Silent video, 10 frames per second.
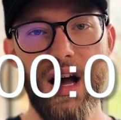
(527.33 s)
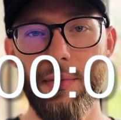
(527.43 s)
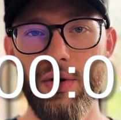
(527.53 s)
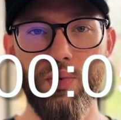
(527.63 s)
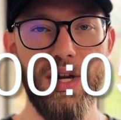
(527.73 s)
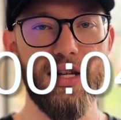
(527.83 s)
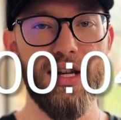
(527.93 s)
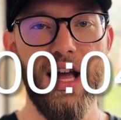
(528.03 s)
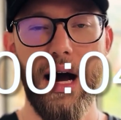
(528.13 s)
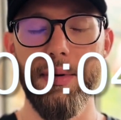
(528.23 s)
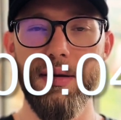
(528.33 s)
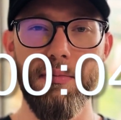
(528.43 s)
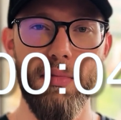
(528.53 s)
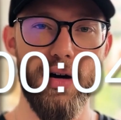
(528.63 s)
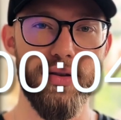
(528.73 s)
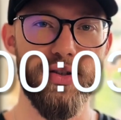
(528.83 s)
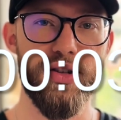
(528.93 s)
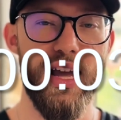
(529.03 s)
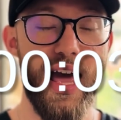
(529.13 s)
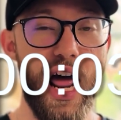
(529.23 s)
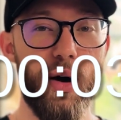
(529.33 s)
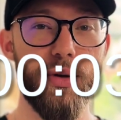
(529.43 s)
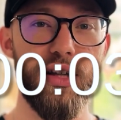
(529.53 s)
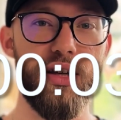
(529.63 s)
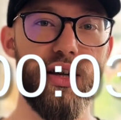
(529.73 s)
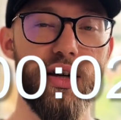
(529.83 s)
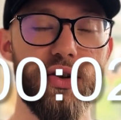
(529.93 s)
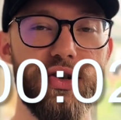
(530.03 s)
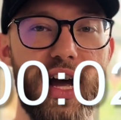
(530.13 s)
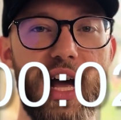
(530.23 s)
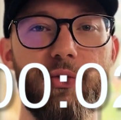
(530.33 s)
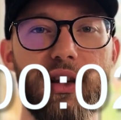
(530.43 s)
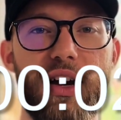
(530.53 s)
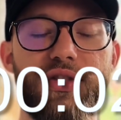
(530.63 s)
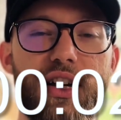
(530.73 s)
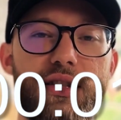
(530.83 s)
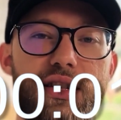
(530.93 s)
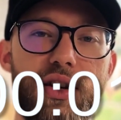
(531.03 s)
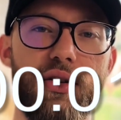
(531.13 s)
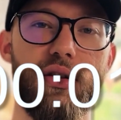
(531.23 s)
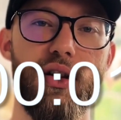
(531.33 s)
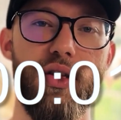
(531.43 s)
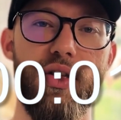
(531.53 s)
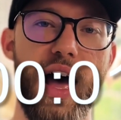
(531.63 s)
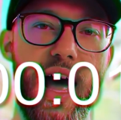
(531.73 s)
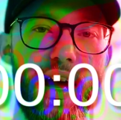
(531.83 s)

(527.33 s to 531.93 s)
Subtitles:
how many weeks, how many months, and how many years I have left until that